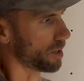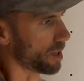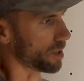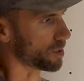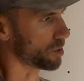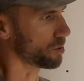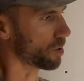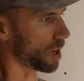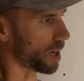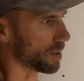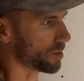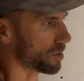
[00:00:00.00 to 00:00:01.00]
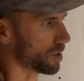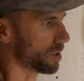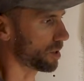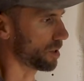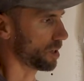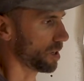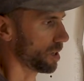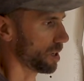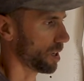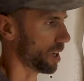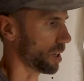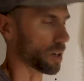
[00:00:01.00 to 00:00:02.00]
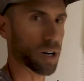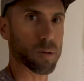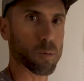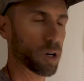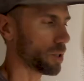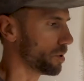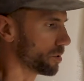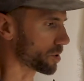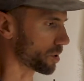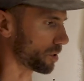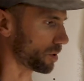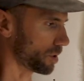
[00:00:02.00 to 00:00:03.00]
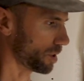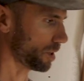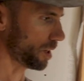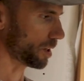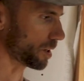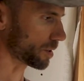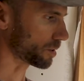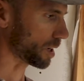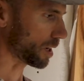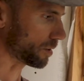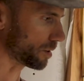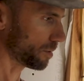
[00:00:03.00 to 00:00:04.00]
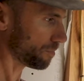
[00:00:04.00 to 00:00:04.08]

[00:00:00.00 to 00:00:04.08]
our two hots and our one neutral and our ground.